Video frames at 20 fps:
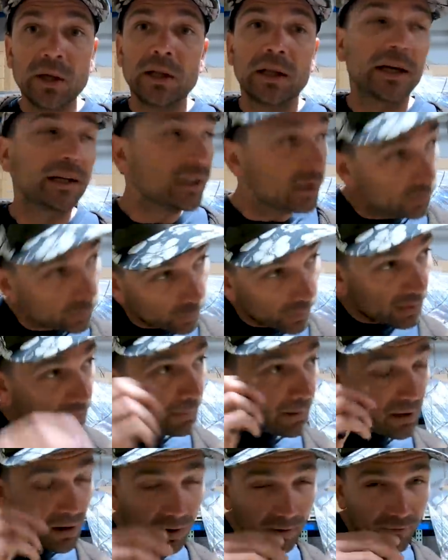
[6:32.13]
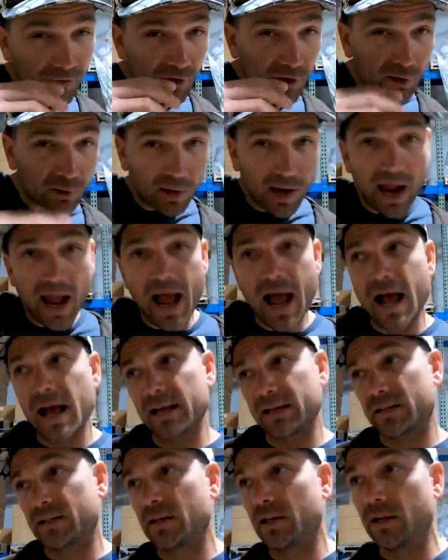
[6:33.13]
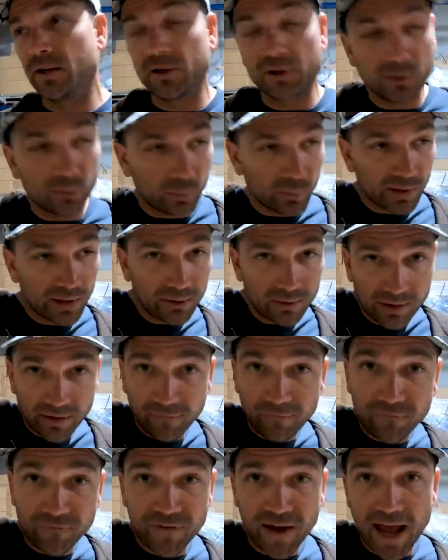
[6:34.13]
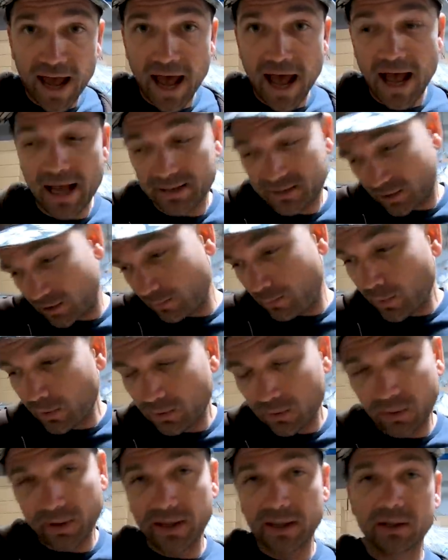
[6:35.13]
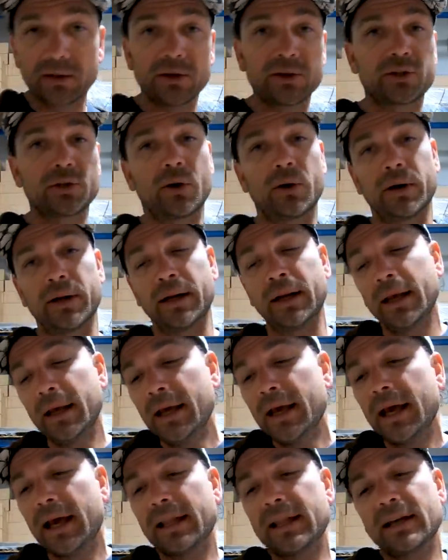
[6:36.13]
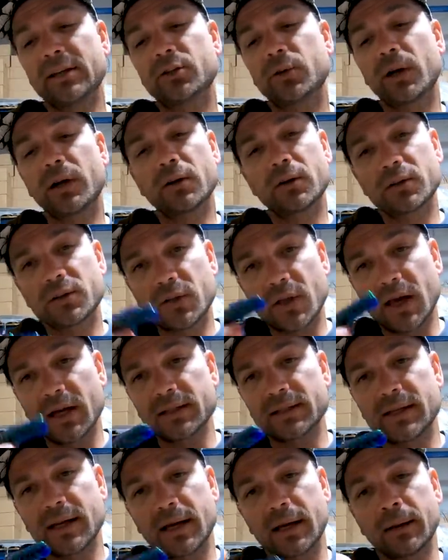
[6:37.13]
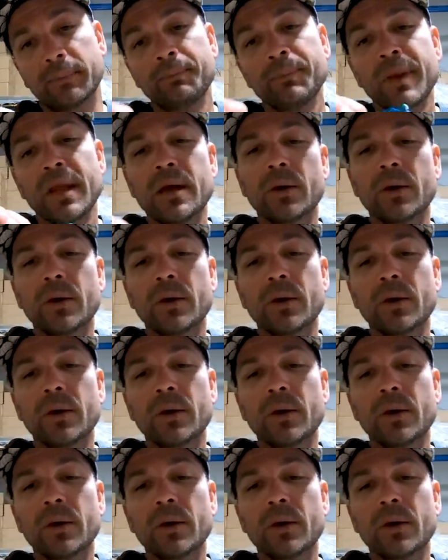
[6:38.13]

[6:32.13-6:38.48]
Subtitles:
Like, you rip it off the grass, you know, you're reeling it fast, you put a little English on it, and that trailer slides down.